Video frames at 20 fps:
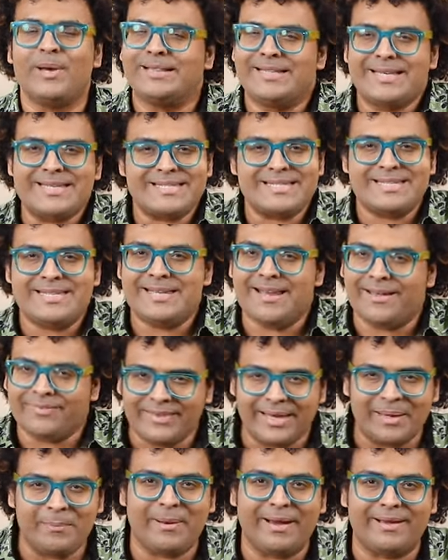Well, there's
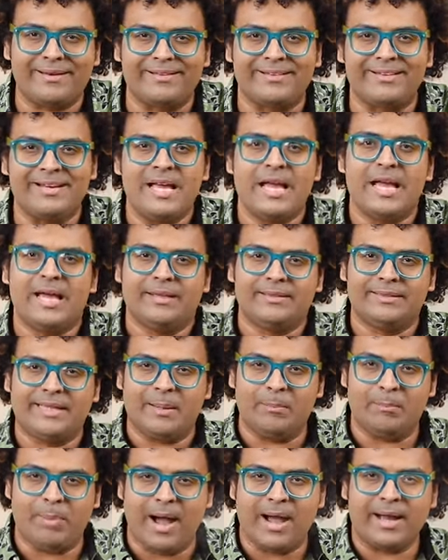nothing better
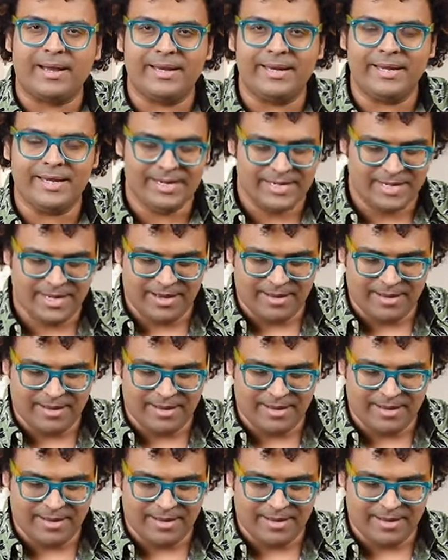than bhakri,